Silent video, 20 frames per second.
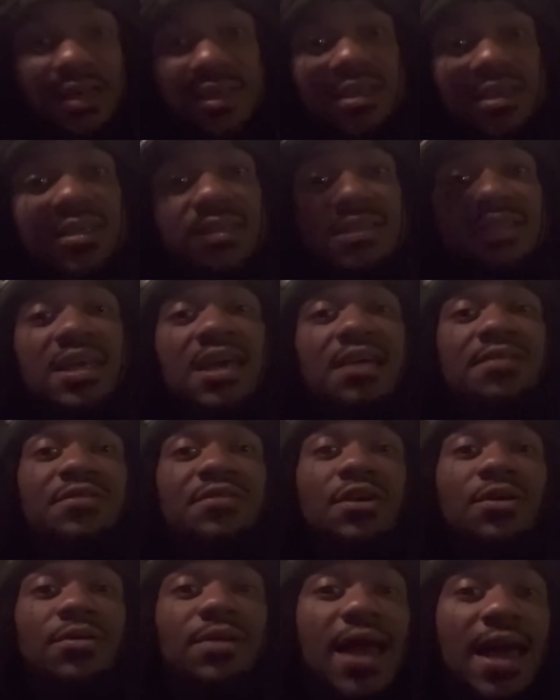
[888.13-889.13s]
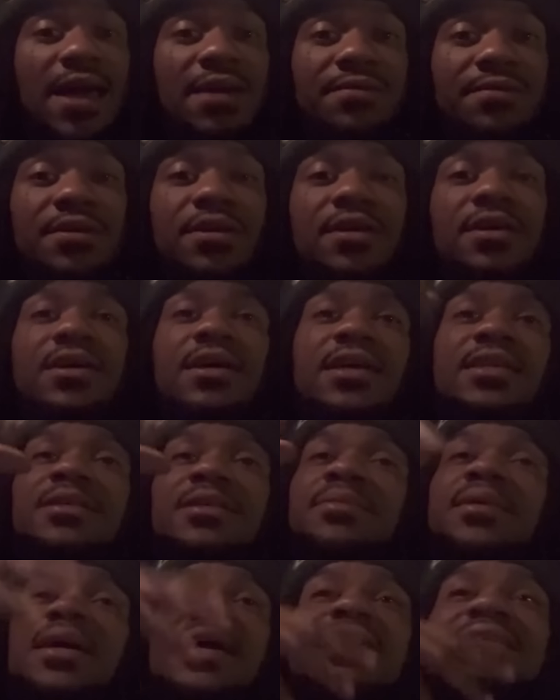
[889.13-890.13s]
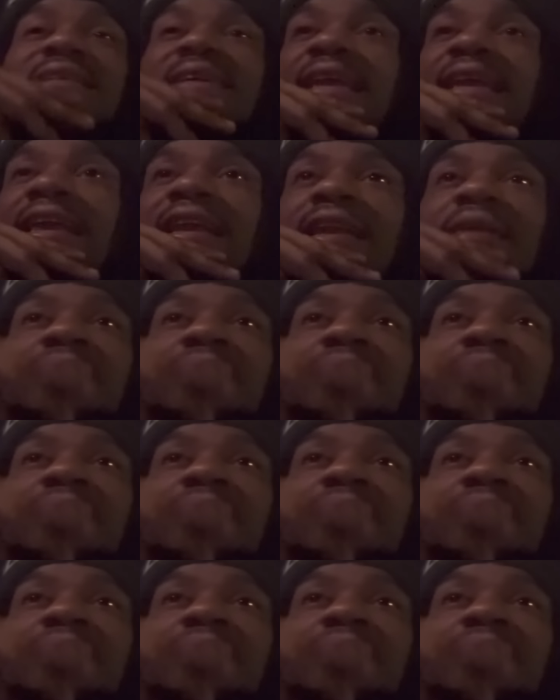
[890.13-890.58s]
could save your life. And sometimes it ain't